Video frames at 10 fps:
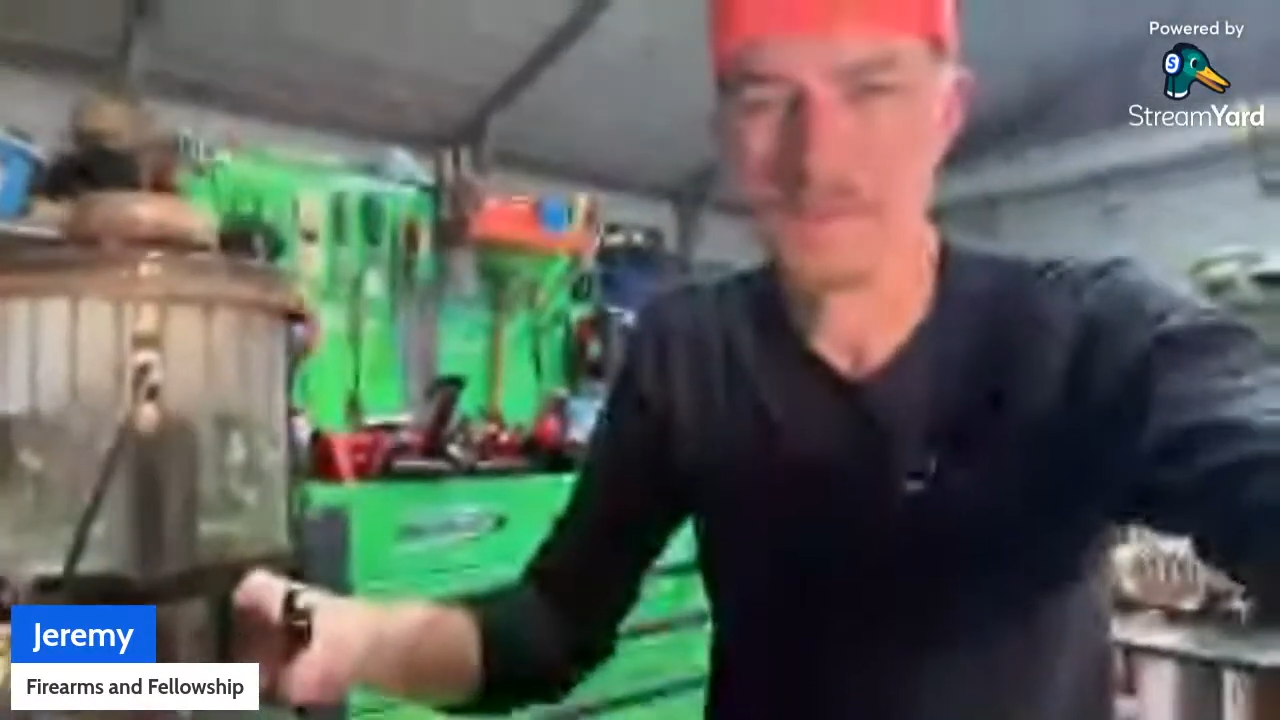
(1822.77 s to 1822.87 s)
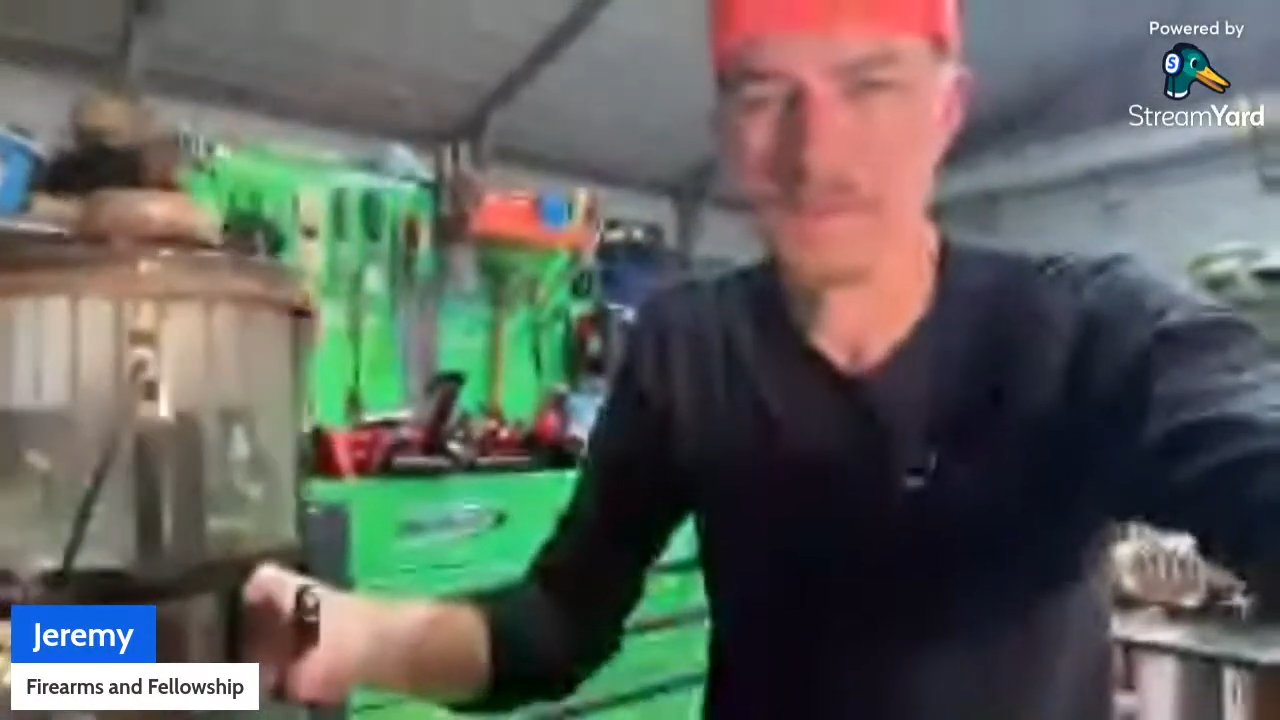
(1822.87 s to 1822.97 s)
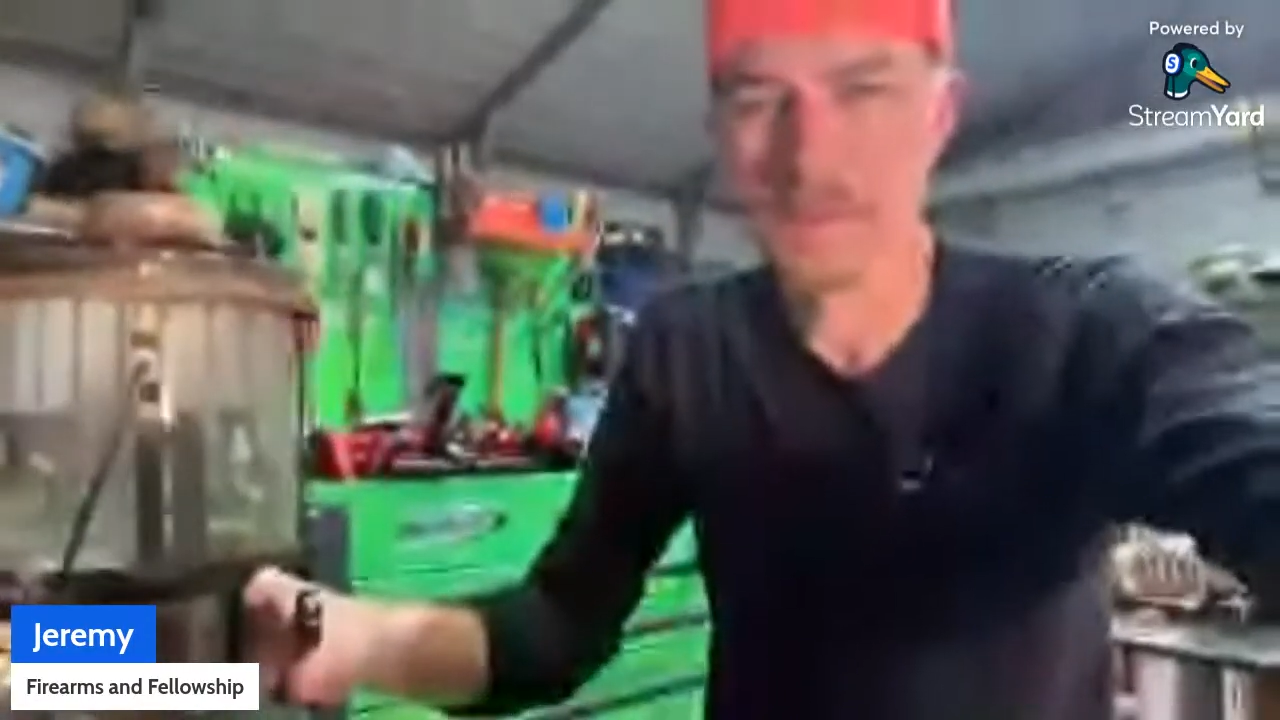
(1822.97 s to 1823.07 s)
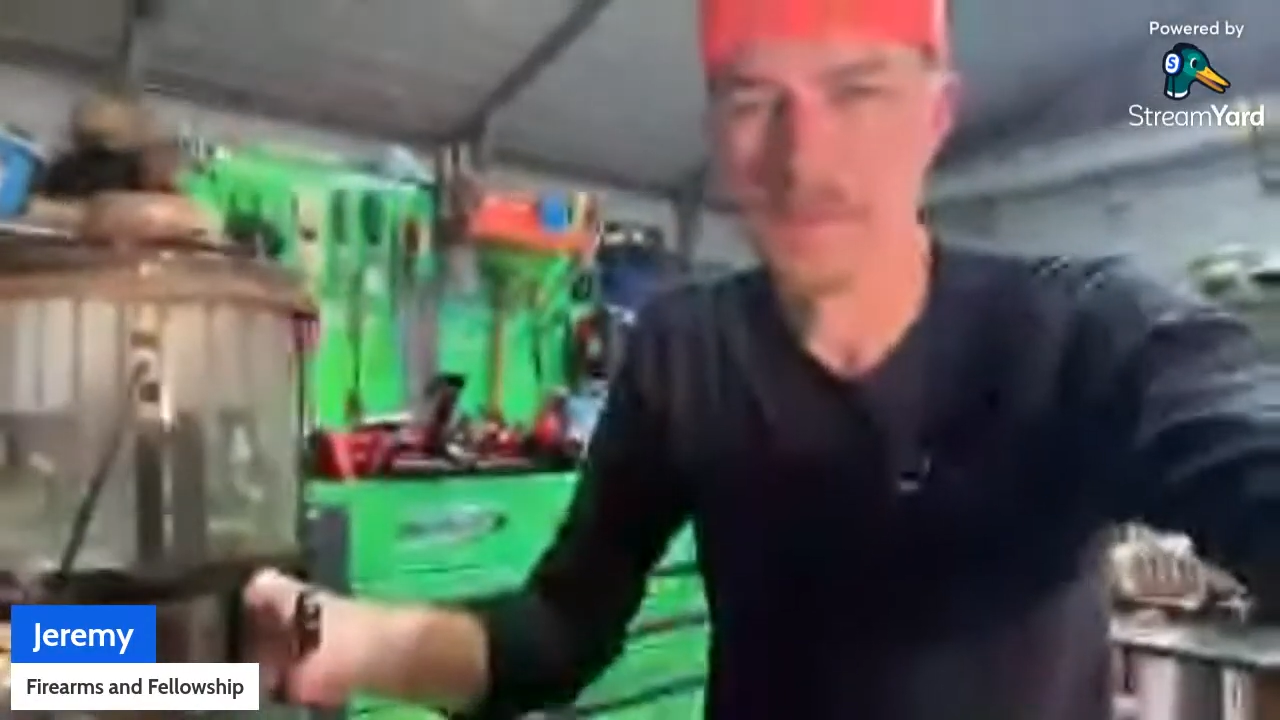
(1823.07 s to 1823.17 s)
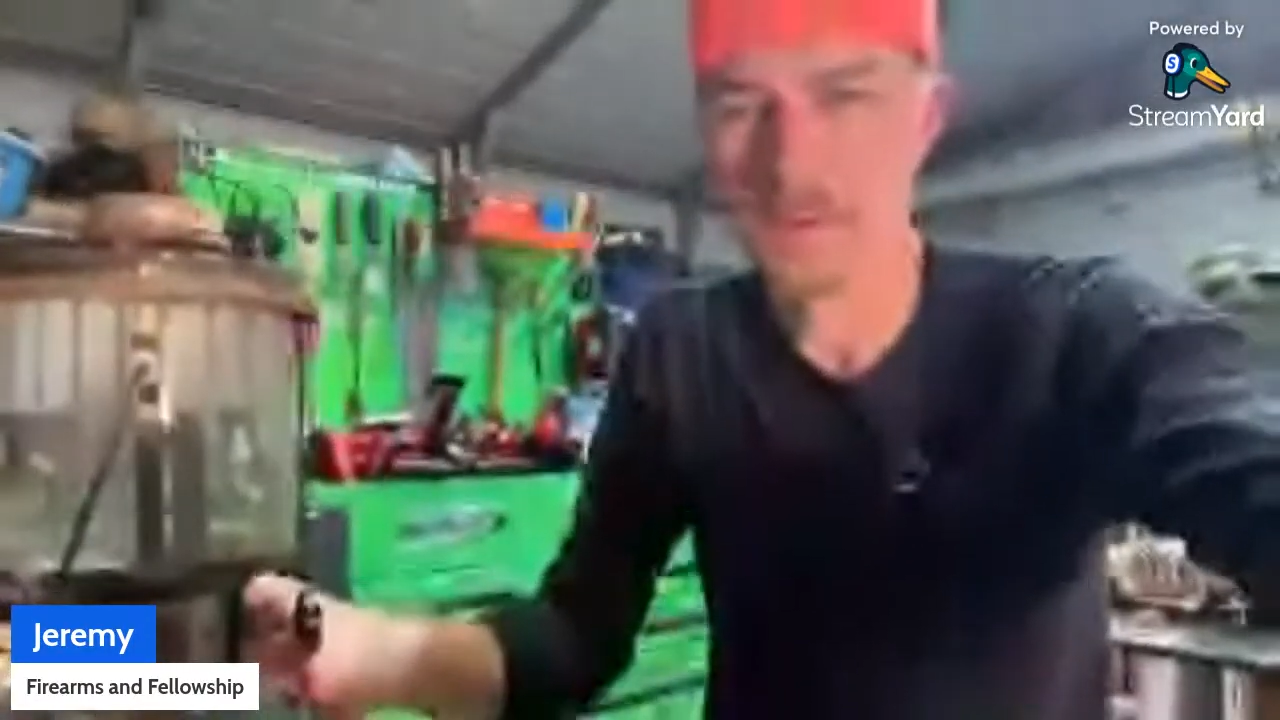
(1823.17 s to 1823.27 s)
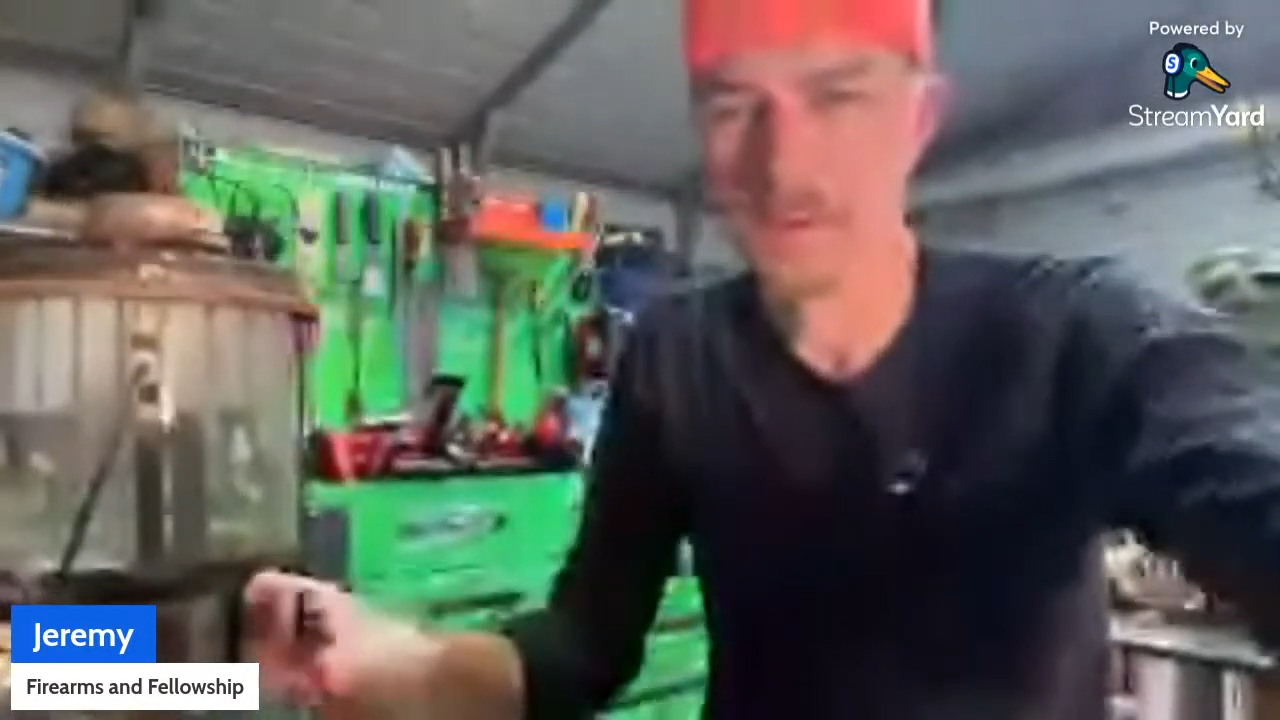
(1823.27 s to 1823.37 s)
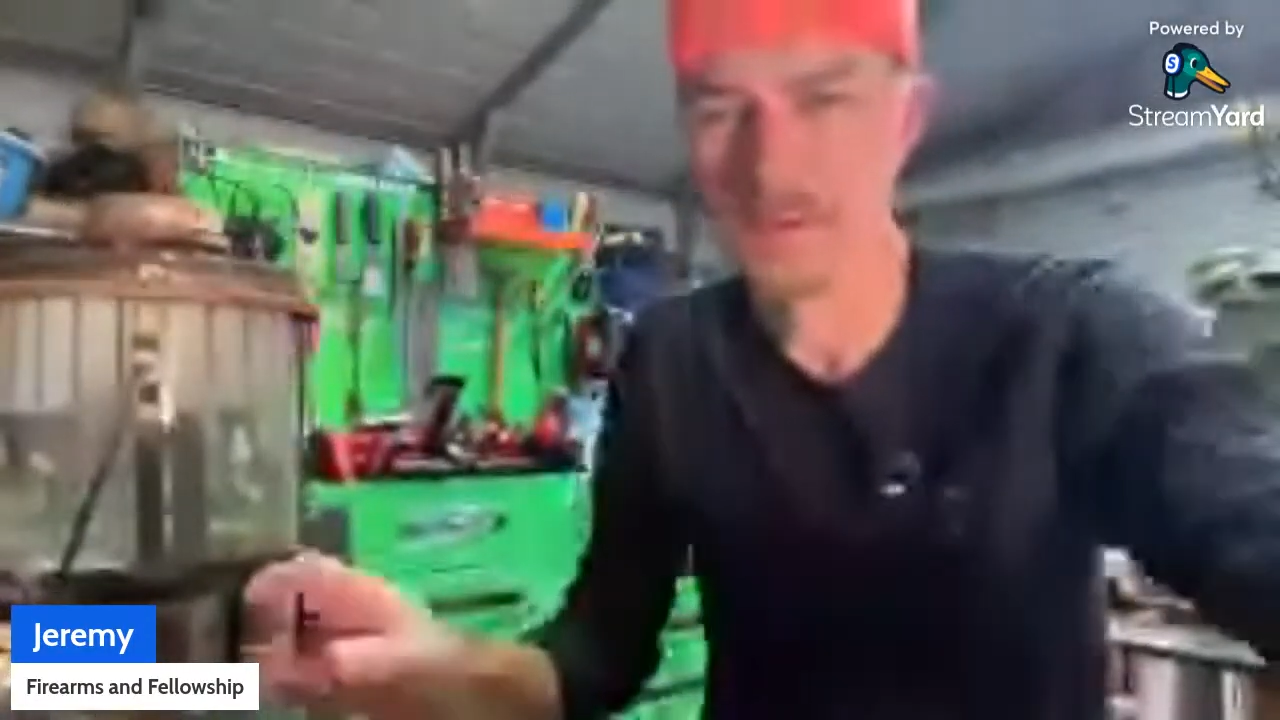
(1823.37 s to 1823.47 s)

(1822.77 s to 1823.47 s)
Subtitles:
whether